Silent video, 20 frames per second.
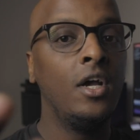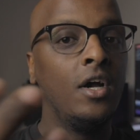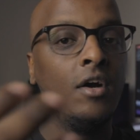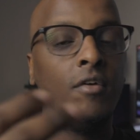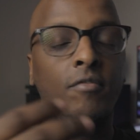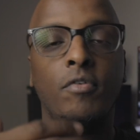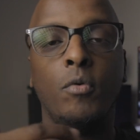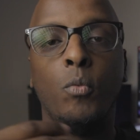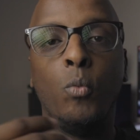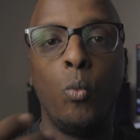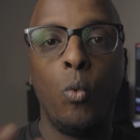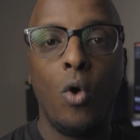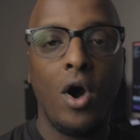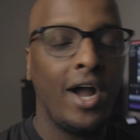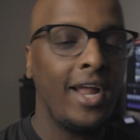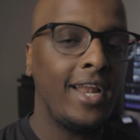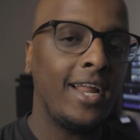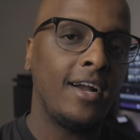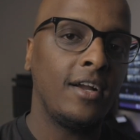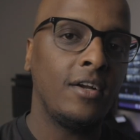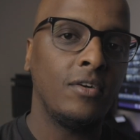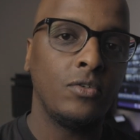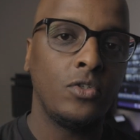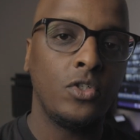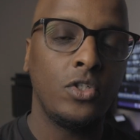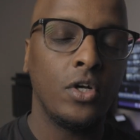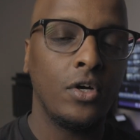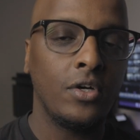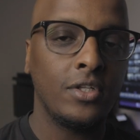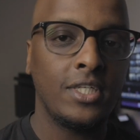for wide angle
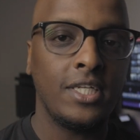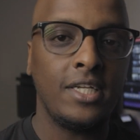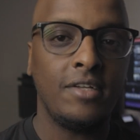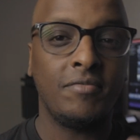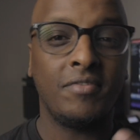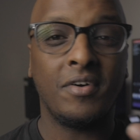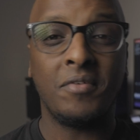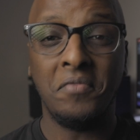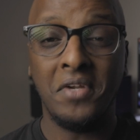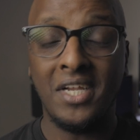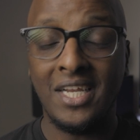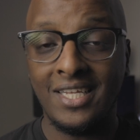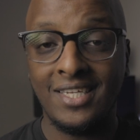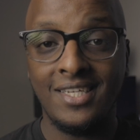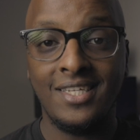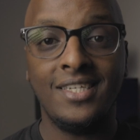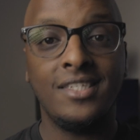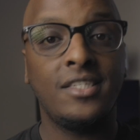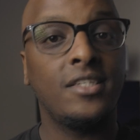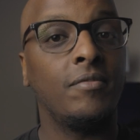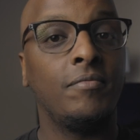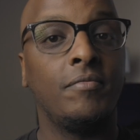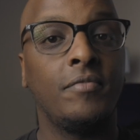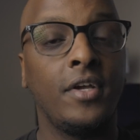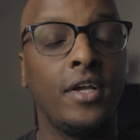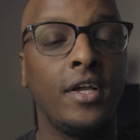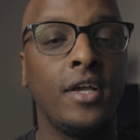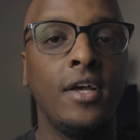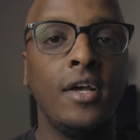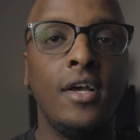shots, and if I really need
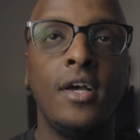something